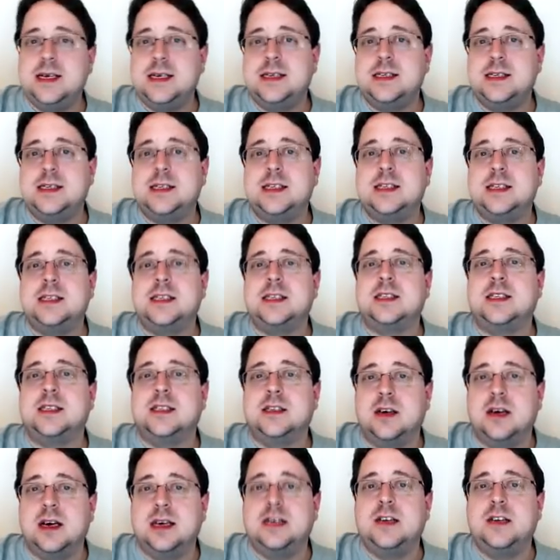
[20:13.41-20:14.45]
is a
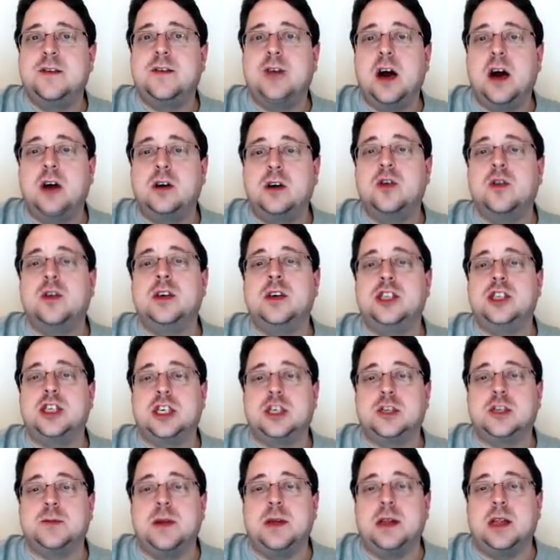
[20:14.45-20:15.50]
selective color
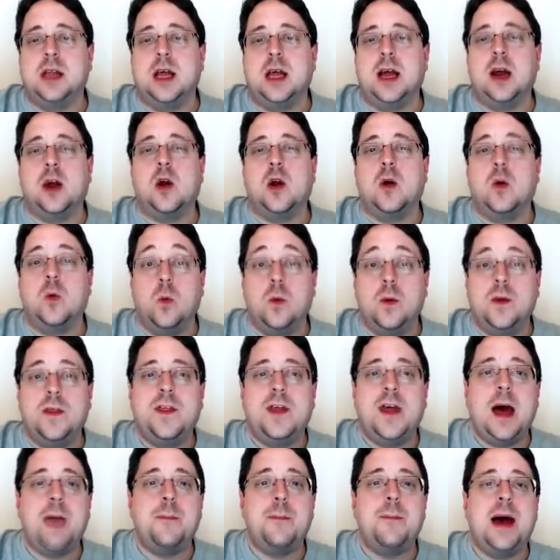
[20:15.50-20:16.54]
adjustment layer with
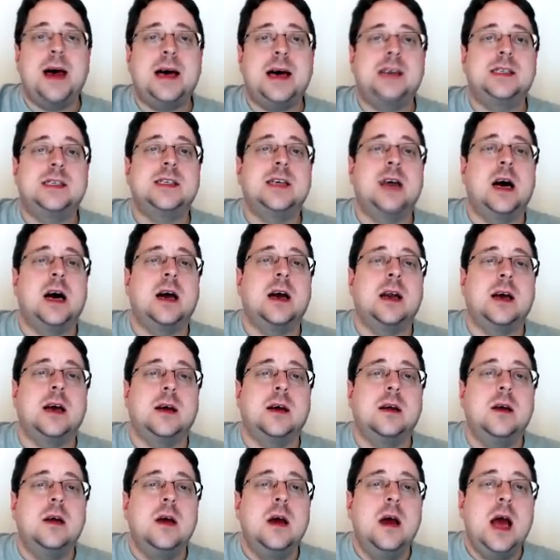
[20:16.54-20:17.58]
that mask on it,
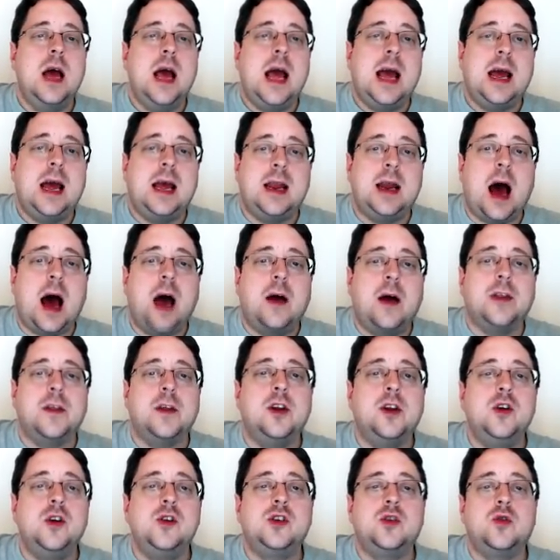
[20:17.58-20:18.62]
and on the
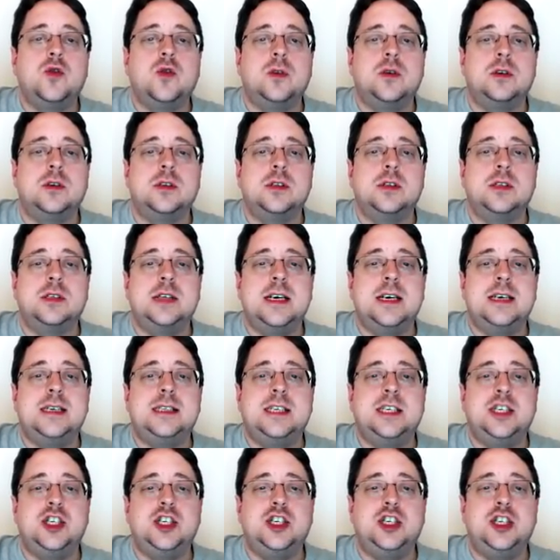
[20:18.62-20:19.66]
neutrals,
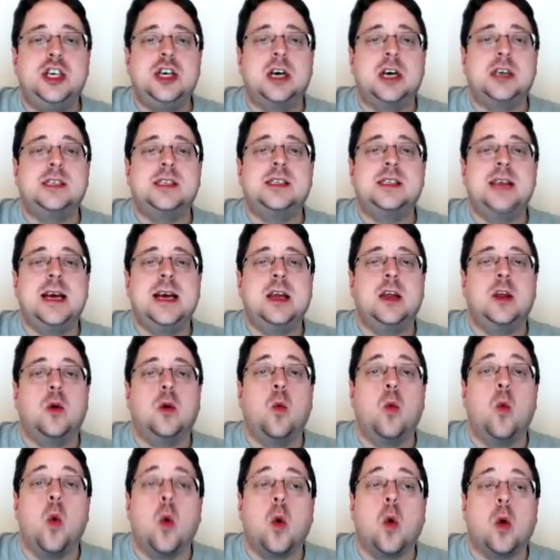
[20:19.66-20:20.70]
it's adjusting the
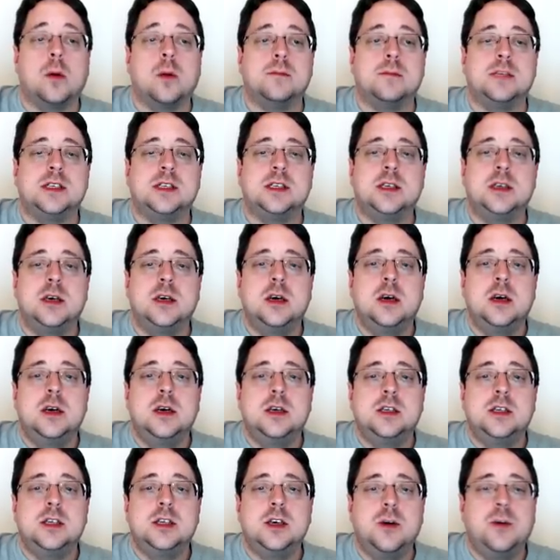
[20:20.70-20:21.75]
warms.
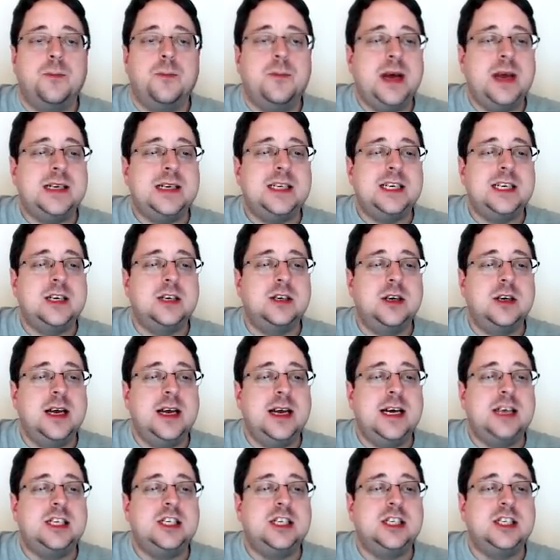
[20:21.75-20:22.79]
So basically,
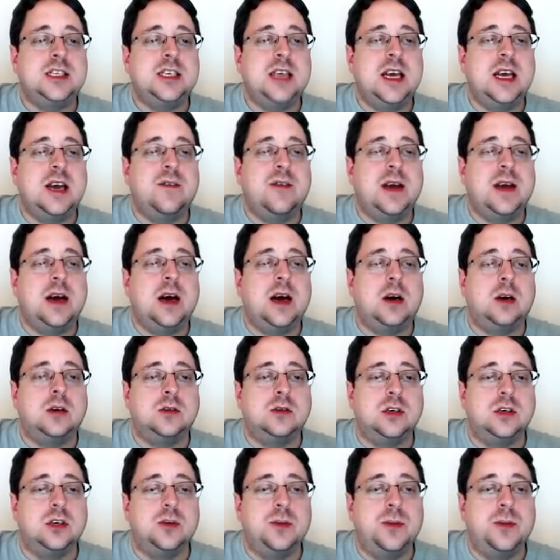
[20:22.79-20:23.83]
it's just giving a
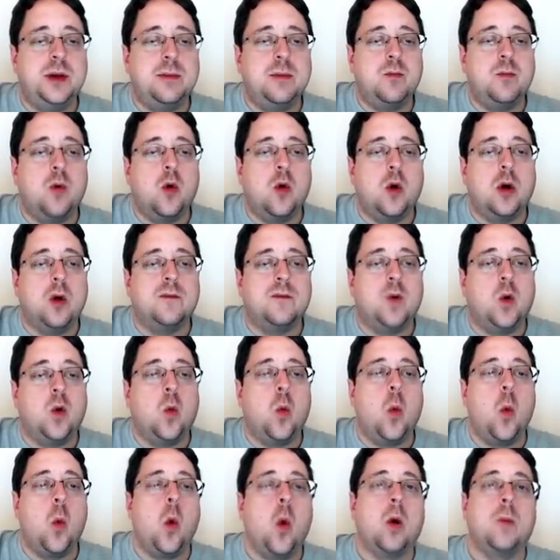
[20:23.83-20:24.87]
little bit more of a
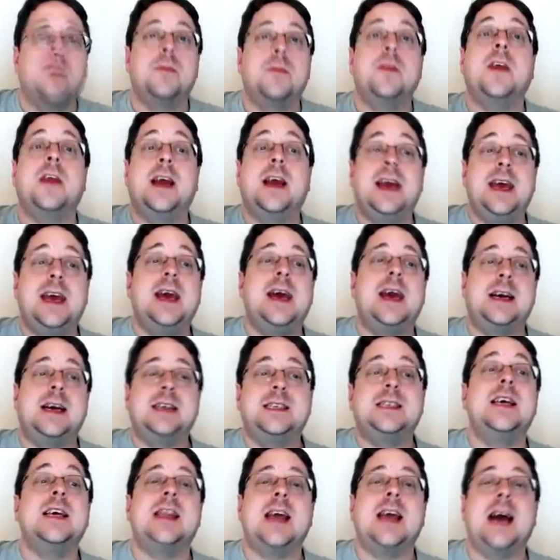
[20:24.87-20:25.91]
warmth
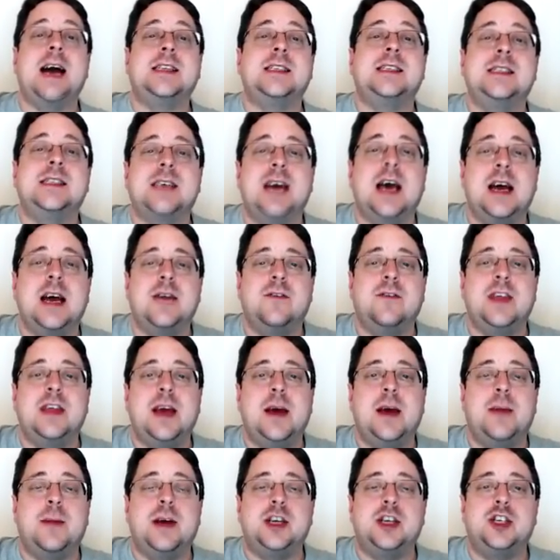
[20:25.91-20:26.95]
kick to that side of
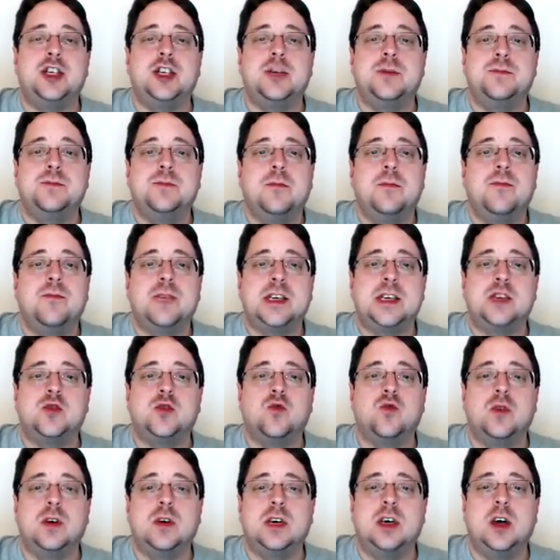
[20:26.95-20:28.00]
the image. That's
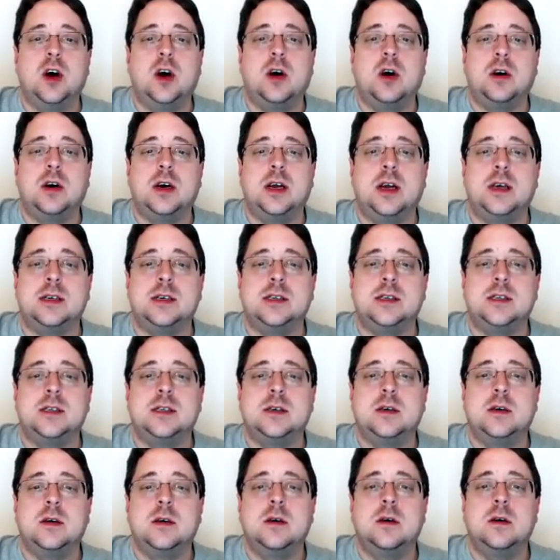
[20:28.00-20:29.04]
really all it is.